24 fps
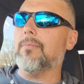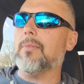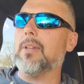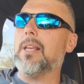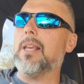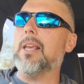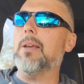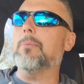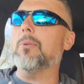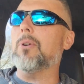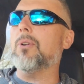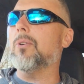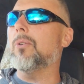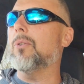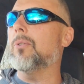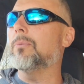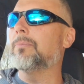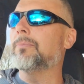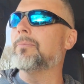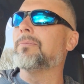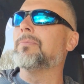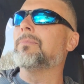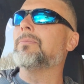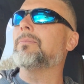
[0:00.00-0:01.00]
chemical,
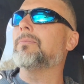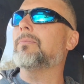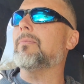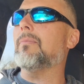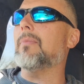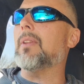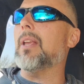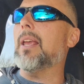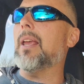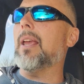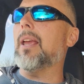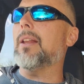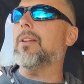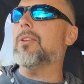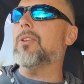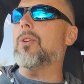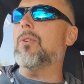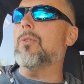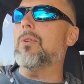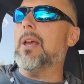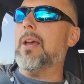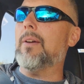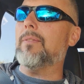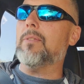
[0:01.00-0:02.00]
and
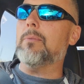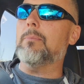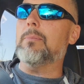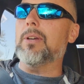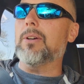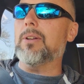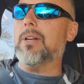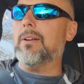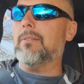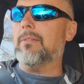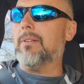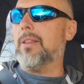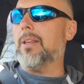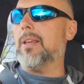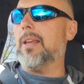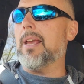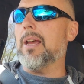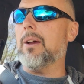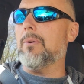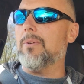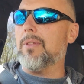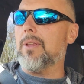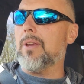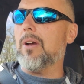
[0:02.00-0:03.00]
you'd have to build everything
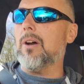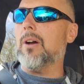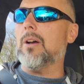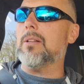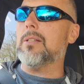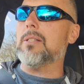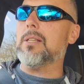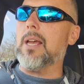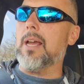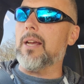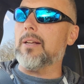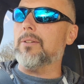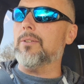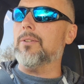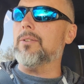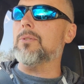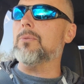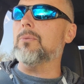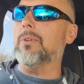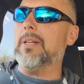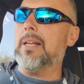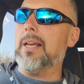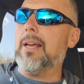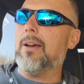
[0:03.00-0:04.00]
out with contactors.
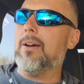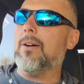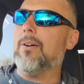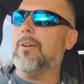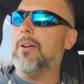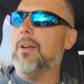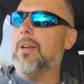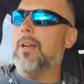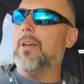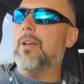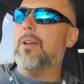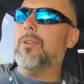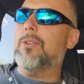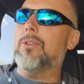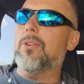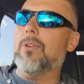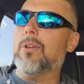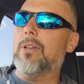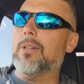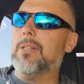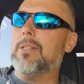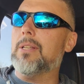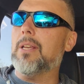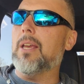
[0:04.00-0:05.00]
Well, now you
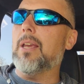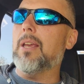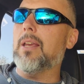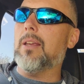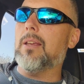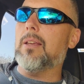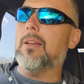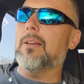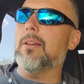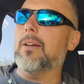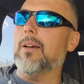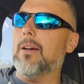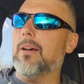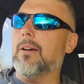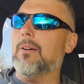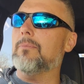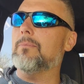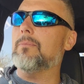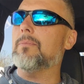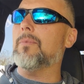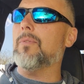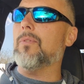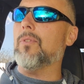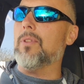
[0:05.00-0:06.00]
can take,
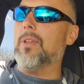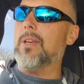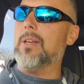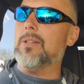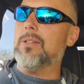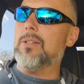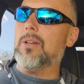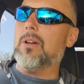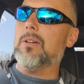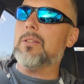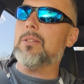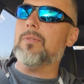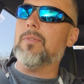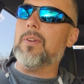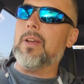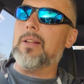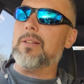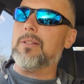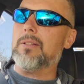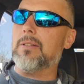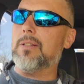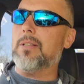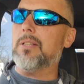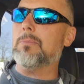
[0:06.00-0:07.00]
for the exhaust
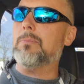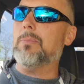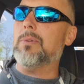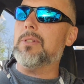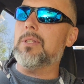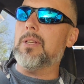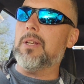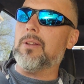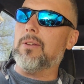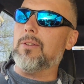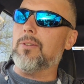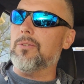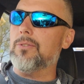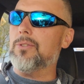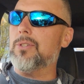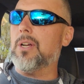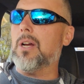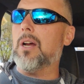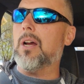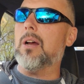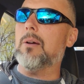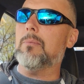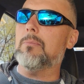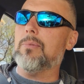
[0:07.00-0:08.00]
fans on this particular
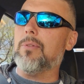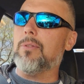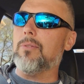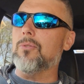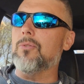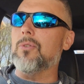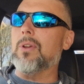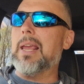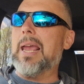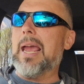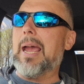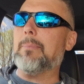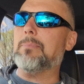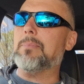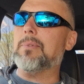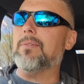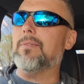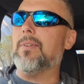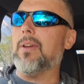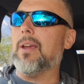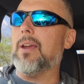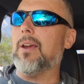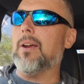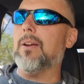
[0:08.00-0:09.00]
job through captive
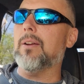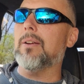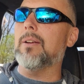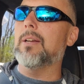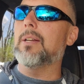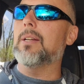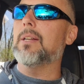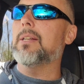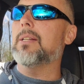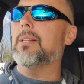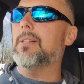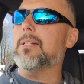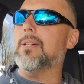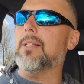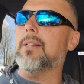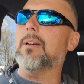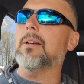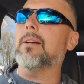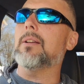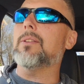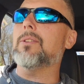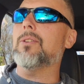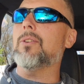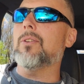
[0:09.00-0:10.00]
air,
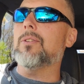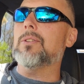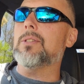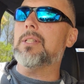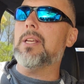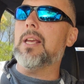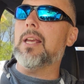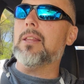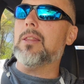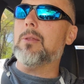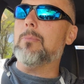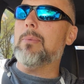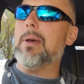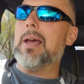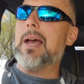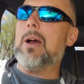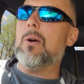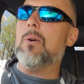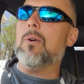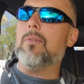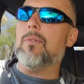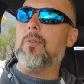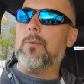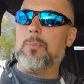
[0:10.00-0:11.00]
you can take the
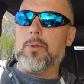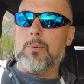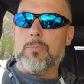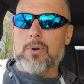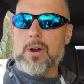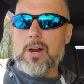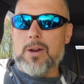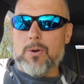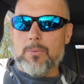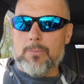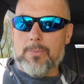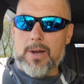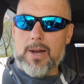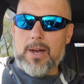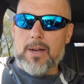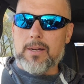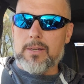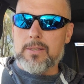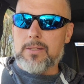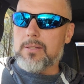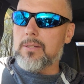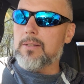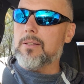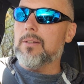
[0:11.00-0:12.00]
power from the breaker
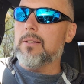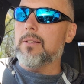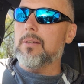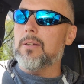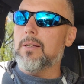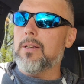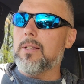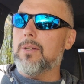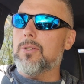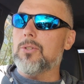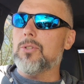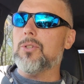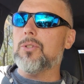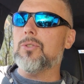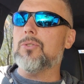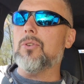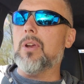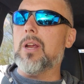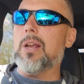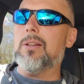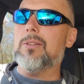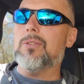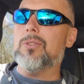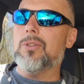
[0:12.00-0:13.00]
box
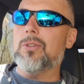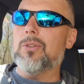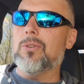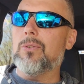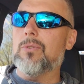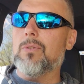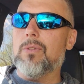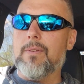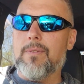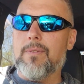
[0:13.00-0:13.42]
straight to the